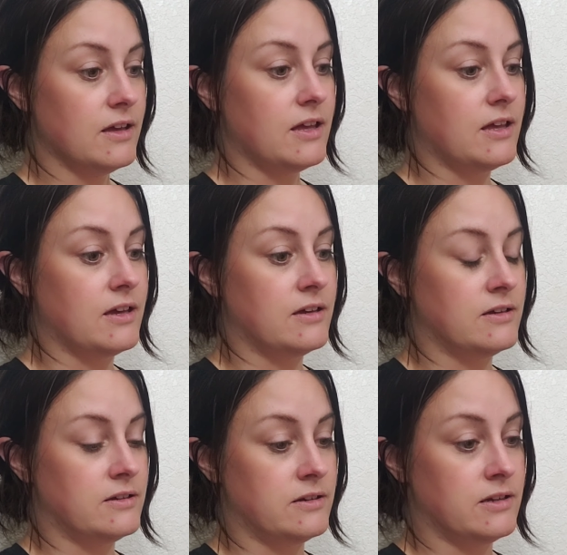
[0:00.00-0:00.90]

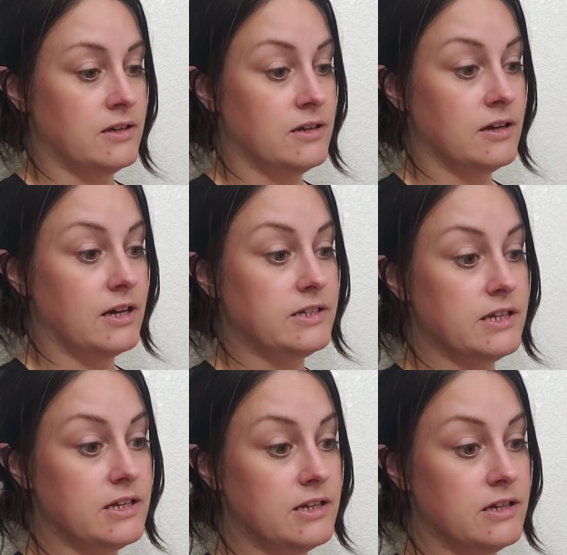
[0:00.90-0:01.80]
And I
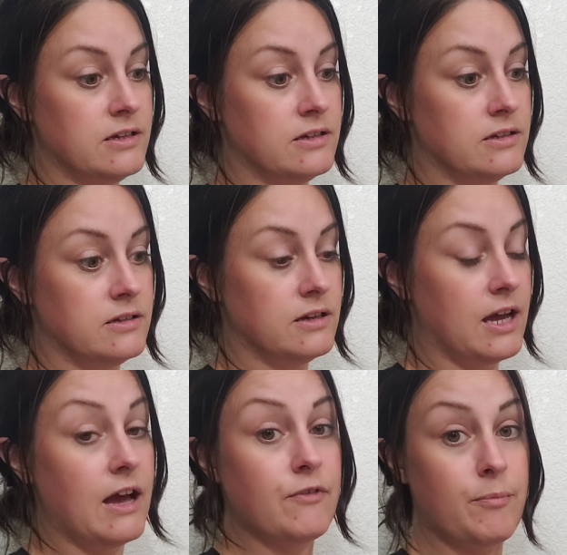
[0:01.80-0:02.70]
did, I
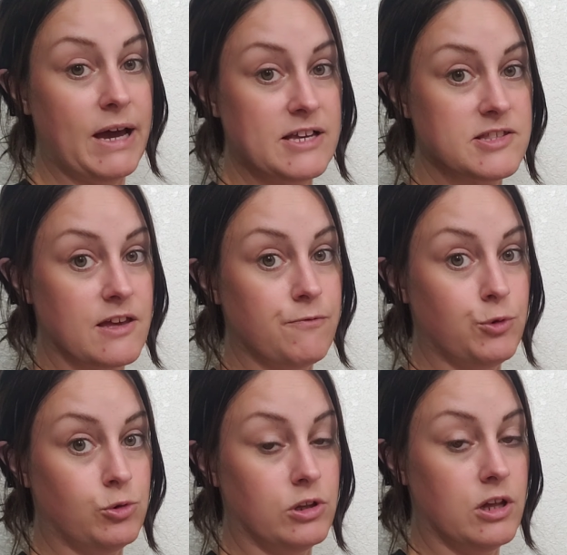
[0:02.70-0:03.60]
have a basket
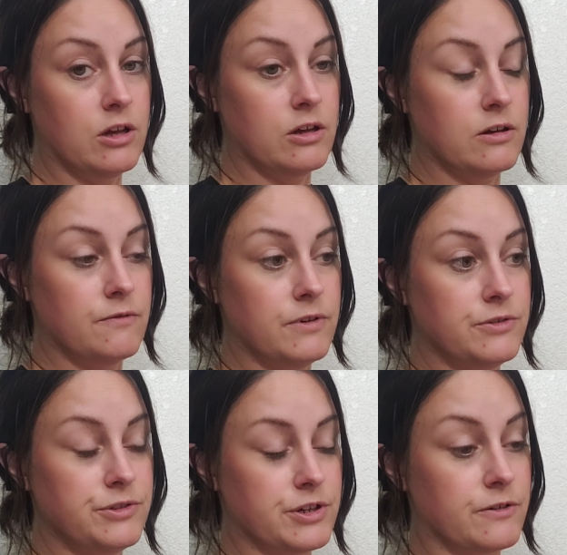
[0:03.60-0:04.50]
full of,
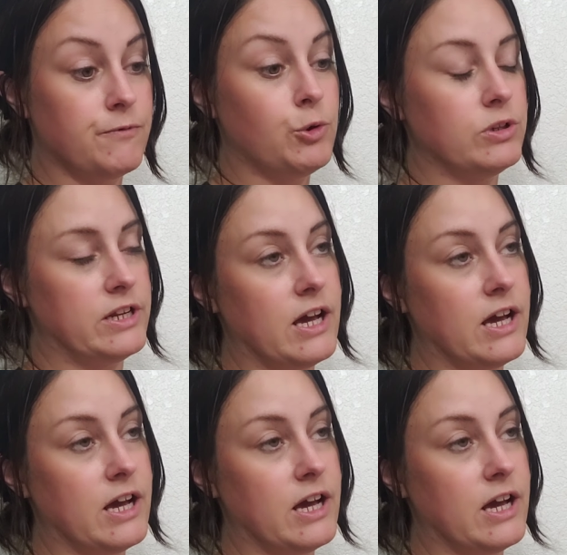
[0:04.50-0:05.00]
they're folded.